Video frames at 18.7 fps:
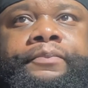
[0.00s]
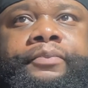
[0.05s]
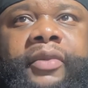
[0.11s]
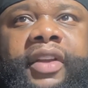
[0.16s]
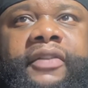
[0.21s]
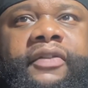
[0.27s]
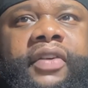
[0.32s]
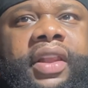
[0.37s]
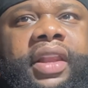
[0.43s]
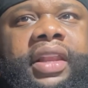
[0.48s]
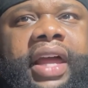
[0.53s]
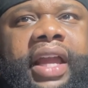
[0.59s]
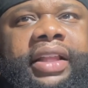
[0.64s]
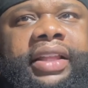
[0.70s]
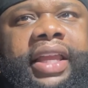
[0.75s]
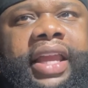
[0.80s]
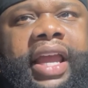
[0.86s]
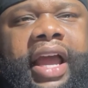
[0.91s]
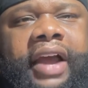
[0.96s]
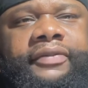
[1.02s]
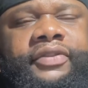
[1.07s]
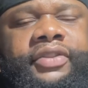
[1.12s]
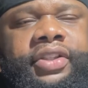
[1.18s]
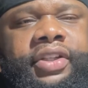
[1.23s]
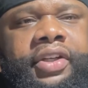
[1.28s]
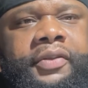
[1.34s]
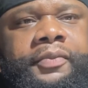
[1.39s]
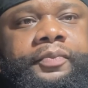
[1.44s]
feeling like they have
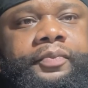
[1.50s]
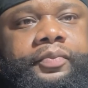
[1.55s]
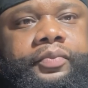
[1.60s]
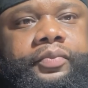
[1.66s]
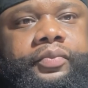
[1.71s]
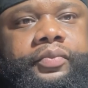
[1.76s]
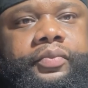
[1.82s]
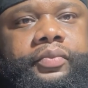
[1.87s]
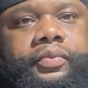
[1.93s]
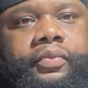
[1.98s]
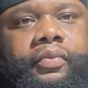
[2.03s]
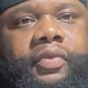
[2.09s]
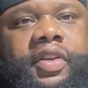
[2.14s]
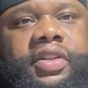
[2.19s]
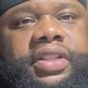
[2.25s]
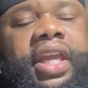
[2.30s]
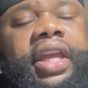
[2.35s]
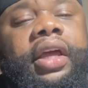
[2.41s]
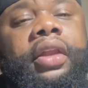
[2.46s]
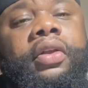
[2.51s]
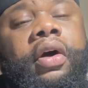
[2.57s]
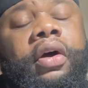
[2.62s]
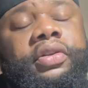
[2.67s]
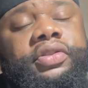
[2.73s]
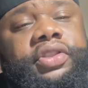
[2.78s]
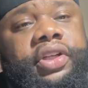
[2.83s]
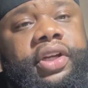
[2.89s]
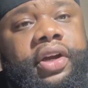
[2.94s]
to take law
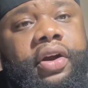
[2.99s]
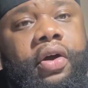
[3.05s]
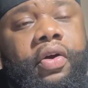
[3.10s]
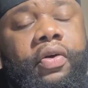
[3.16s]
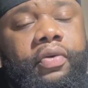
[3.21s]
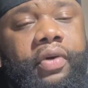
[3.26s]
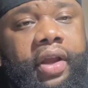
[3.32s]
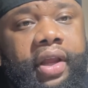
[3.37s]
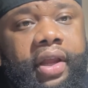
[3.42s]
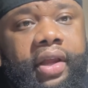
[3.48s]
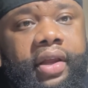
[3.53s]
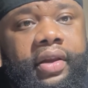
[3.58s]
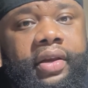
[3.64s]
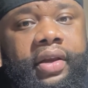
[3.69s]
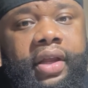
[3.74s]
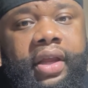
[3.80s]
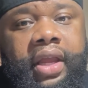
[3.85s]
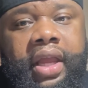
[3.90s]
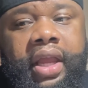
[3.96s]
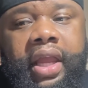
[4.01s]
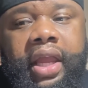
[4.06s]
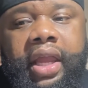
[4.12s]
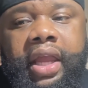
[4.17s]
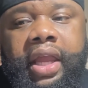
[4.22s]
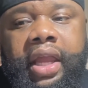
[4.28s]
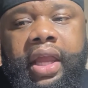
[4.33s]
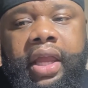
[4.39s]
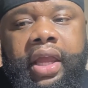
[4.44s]
into their own hand?
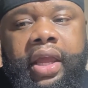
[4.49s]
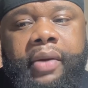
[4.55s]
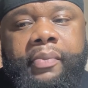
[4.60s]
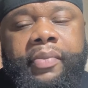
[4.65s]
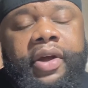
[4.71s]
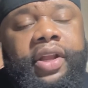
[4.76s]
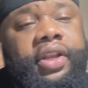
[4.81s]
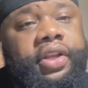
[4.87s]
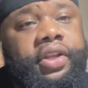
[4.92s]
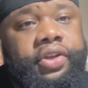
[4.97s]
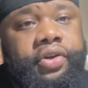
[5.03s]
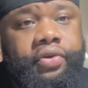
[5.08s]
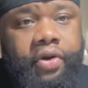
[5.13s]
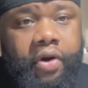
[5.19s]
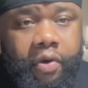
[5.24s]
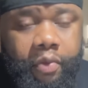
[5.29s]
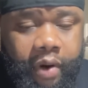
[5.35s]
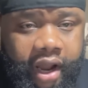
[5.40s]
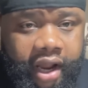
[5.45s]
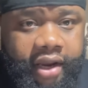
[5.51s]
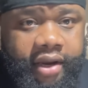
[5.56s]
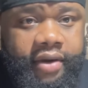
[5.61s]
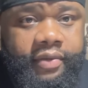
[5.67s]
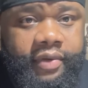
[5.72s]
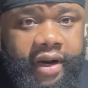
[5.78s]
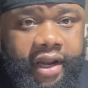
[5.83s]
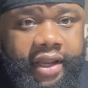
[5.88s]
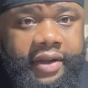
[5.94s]
But you know why,
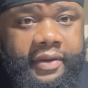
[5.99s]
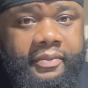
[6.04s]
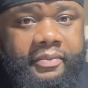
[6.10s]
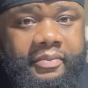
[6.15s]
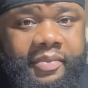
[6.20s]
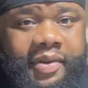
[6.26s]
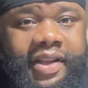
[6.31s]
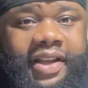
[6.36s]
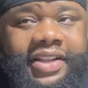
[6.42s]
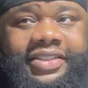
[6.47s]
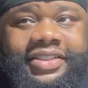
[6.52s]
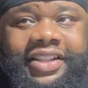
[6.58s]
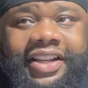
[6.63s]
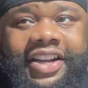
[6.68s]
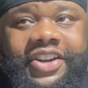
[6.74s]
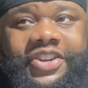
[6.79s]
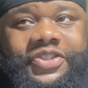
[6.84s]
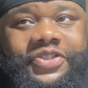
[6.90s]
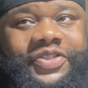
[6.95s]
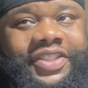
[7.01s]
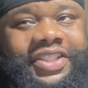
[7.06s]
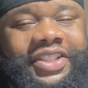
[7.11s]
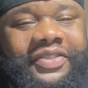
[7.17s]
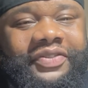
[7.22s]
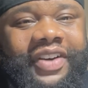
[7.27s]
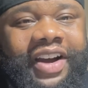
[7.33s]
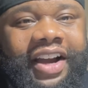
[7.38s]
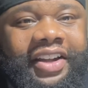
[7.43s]
right? Because the country is
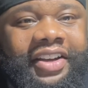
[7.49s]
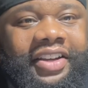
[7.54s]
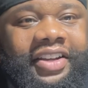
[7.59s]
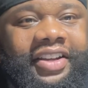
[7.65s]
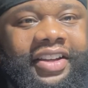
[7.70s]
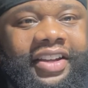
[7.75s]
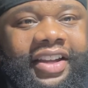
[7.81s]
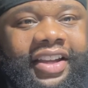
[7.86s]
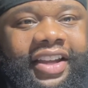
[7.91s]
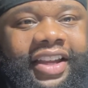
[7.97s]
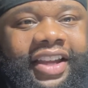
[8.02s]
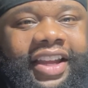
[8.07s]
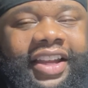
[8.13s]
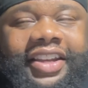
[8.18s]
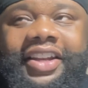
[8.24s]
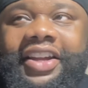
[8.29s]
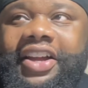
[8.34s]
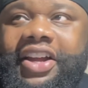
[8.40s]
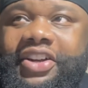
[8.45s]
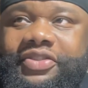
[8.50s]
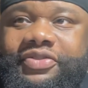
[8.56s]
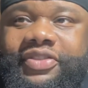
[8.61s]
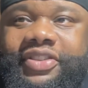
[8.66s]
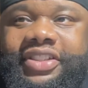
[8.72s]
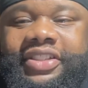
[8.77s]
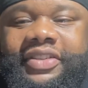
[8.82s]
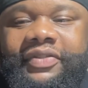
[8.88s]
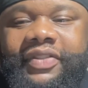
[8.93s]
divided. The country
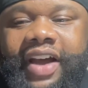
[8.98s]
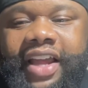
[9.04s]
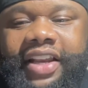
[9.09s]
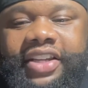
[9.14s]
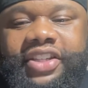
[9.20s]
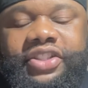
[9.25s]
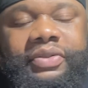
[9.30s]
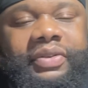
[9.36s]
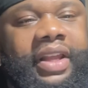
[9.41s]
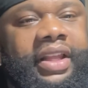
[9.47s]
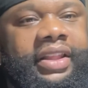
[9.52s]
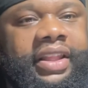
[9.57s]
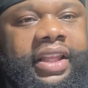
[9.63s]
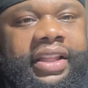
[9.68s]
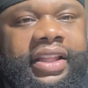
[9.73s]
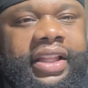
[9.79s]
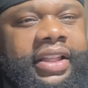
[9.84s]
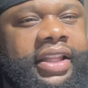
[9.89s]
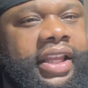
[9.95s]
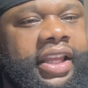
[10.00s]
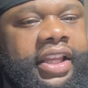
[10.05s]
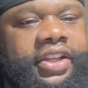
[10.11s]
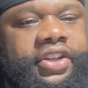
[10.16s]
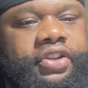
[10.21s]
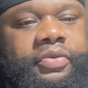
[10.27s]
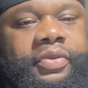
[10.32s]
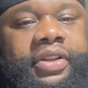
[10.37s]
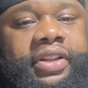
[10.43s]
is divided, so they think that they can
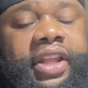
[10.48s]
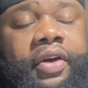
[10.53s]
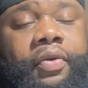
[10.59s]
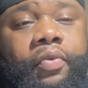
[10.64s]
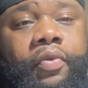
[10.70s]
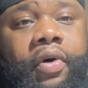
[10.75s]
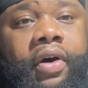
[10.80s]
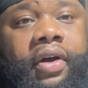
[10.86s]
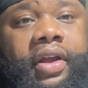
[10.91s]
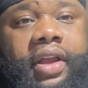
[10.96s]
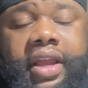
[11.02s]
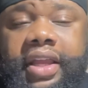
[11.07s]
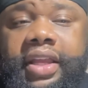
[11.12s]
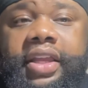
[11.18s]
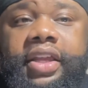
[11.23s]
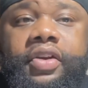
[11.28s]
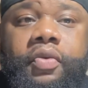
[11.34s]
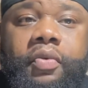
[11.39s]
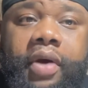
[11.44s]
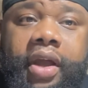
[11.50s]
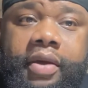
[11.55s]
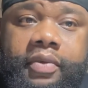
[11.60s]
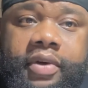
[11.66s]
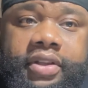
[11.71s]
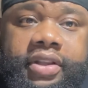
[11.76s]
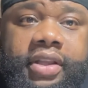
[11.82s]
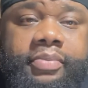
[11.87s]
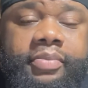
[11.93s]
do what they want and get away
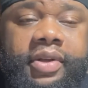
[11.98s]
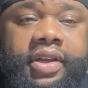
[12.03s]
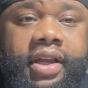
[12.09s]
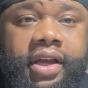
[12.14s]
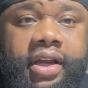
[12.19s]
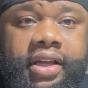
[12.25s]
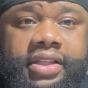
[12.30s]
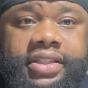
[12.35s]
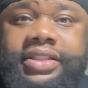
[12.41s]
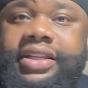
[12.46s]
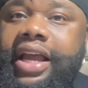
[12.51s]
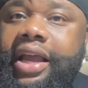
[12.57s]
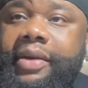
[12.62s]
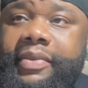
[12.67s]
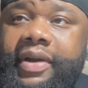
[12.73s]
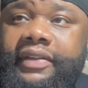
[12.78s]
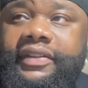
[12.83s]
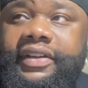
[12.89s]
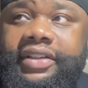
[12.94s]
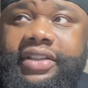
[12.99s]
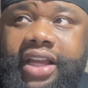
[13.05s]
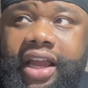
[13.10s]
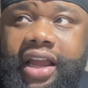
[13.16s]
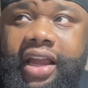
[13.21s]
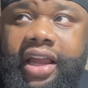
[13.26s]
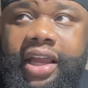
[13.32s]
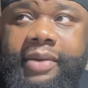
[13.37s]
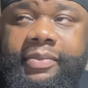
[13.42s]
with it because time after
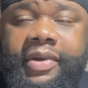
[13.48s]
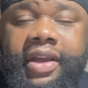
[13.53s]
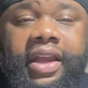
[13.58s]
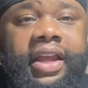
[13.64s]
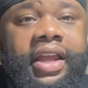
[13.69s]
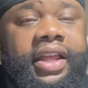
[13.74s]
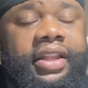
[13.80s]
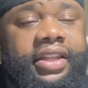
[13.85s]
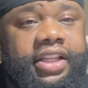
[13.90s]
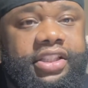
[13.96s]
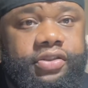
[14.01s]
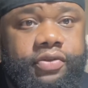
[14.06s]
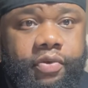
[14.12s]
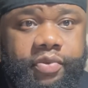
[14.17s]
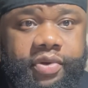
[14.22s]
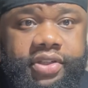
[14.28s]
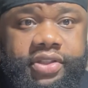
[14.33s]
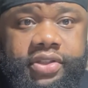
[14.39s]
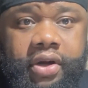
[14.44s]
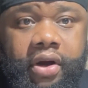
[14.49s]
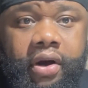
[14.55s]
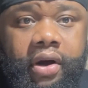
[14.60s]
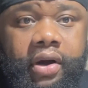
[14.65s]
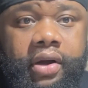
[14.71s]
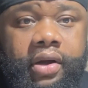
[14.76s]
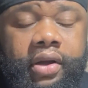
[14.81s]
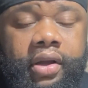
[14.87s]
time, that's what we saw.